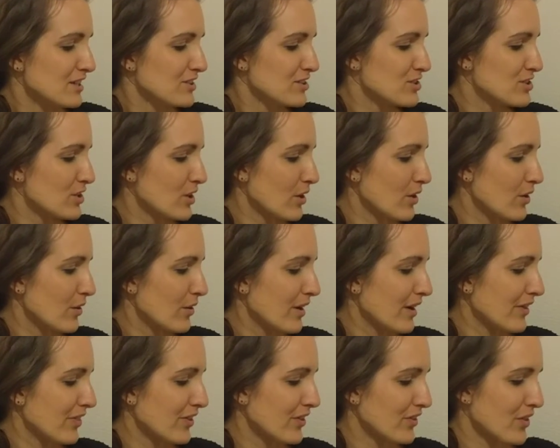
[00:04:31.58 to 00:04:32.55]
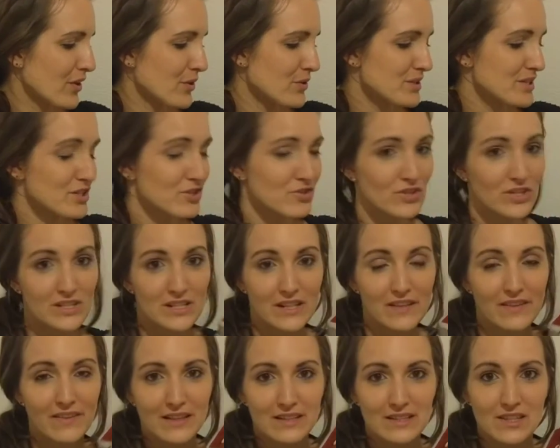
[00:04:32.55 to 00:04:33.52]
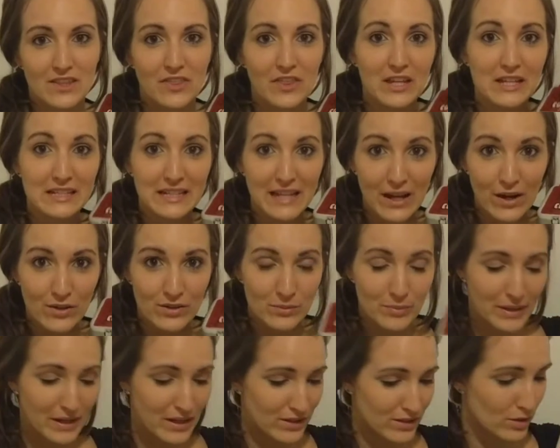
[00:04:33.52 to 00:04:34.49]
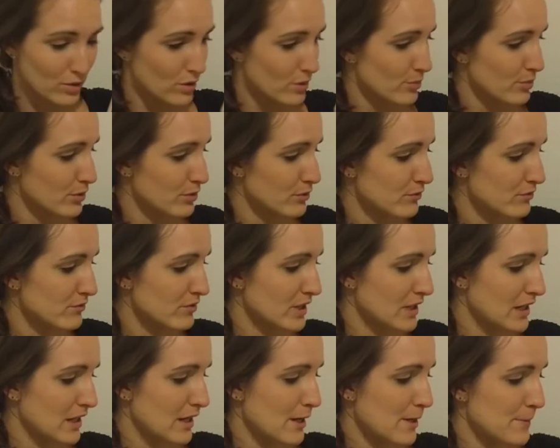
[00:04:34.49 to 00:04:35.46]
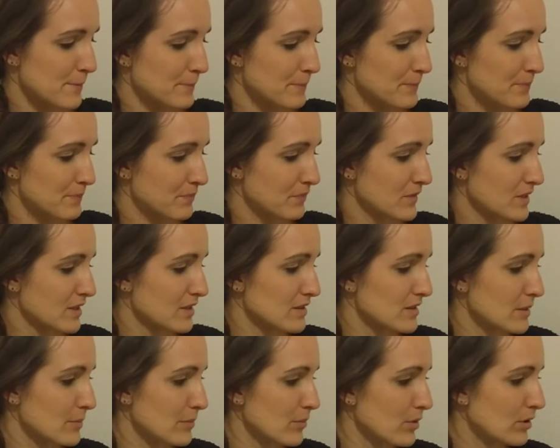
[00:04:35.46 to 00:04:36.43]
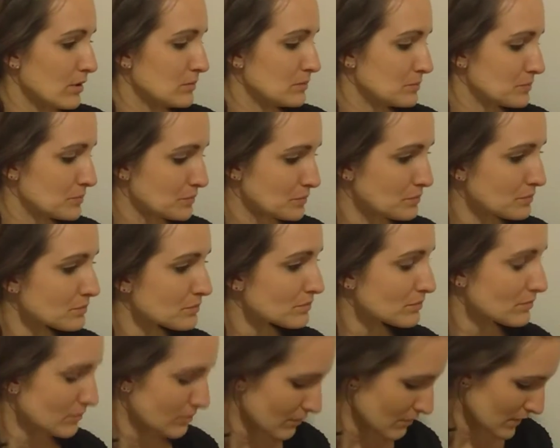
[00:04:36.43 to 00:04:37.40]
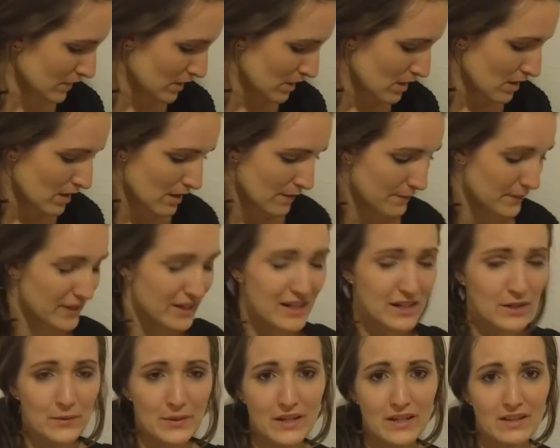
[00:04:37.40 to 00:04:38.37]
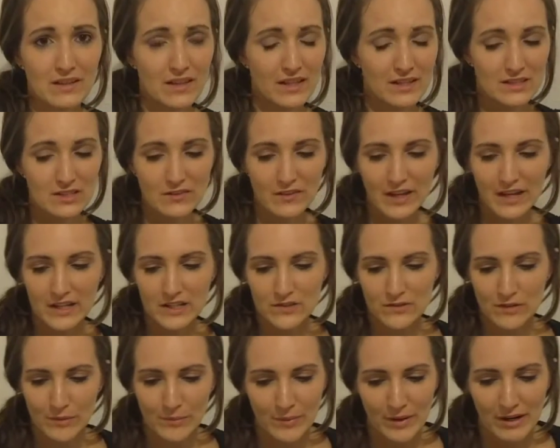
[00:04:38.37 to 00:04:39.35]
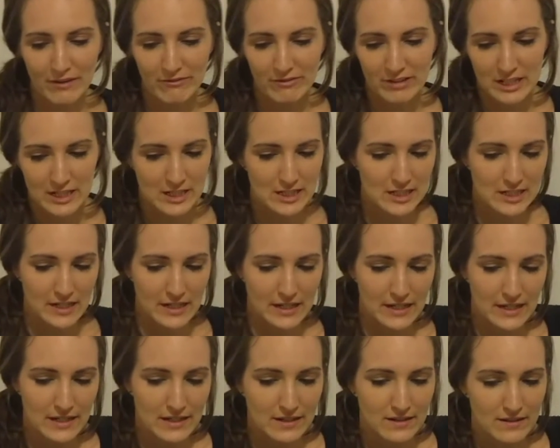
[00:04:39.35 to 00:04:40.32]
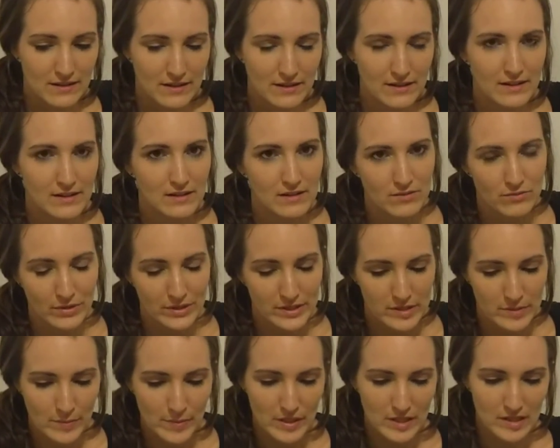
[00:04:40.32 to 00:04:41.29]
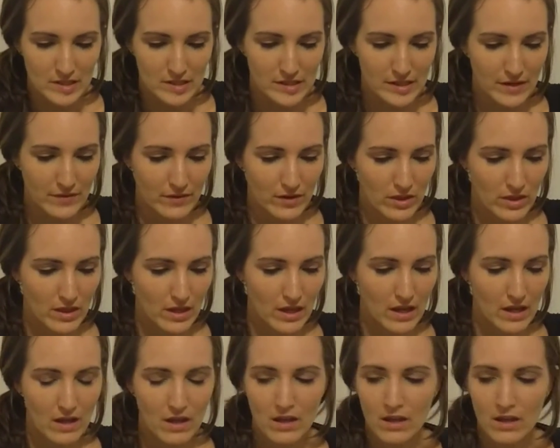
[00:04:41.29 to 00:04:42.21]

So I thought that was interesting that that's a thing now, the paleo approved symbol. But anyway, lots of eggs for breakfast and in recipes and everything.